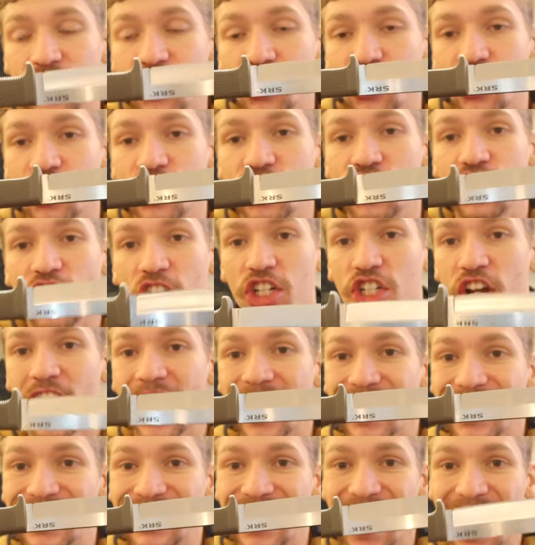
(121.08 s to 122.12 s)
is just such
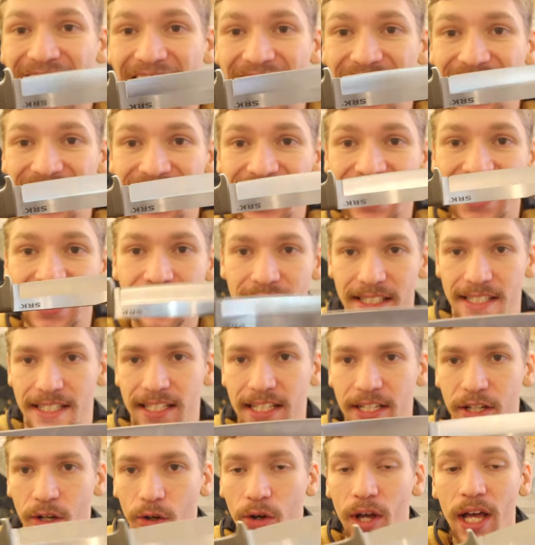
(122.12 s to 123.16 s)
a tanky
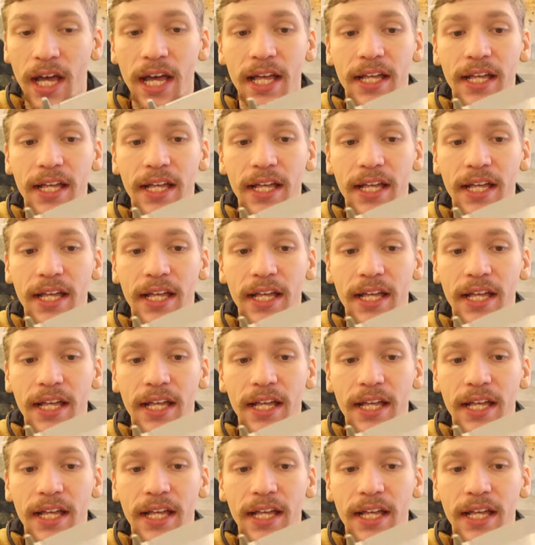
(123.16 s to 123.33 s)
steel.